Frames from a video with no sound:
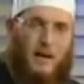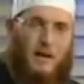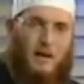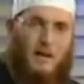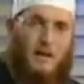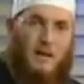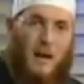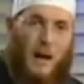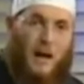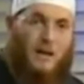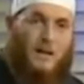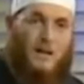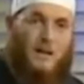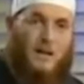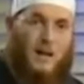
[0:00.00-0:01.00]

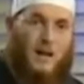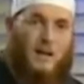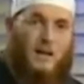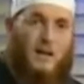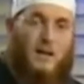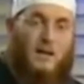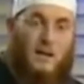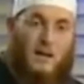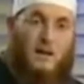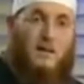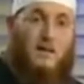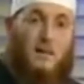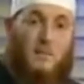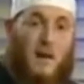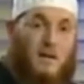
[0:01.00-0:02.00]
indicated that there
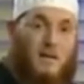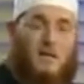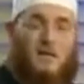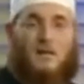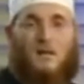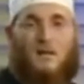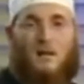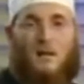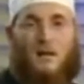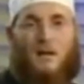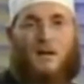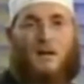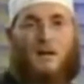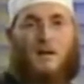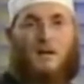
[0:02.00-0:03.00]
is a mess,
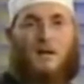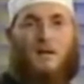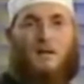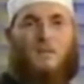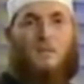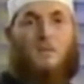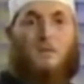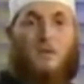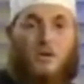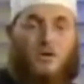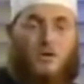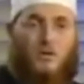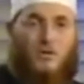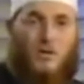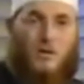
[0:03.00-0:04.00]
there is
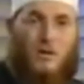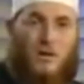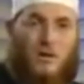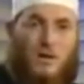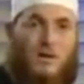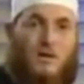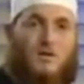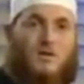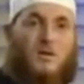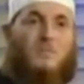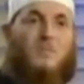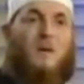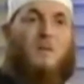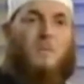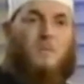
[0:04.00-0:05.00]
possession, that the
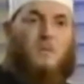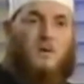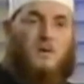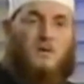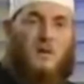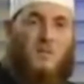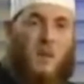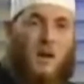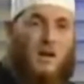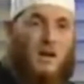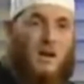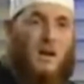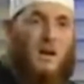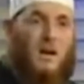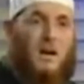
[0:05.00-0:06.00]
jinn may possess the
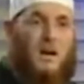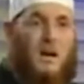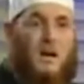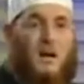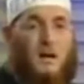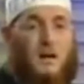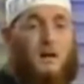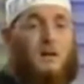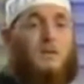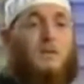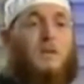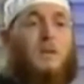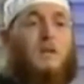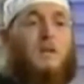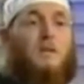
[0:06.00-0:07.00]
body, due
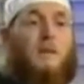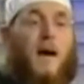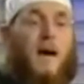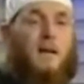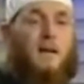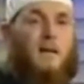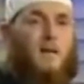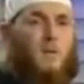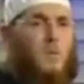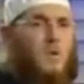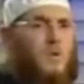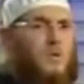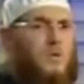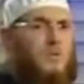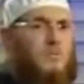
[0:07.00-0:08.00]
to the fact that the
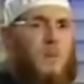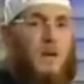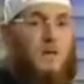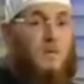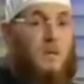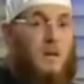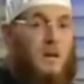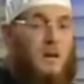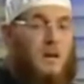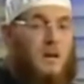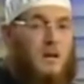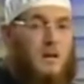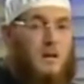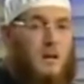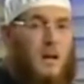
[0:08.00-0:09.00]
person may be
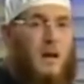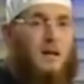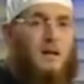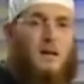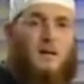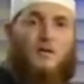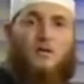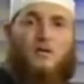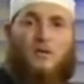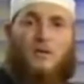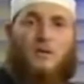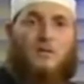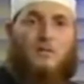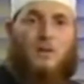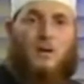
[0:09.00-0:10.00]
not
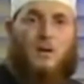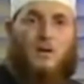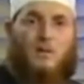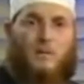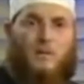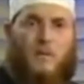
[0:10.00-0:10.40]
religiously committed,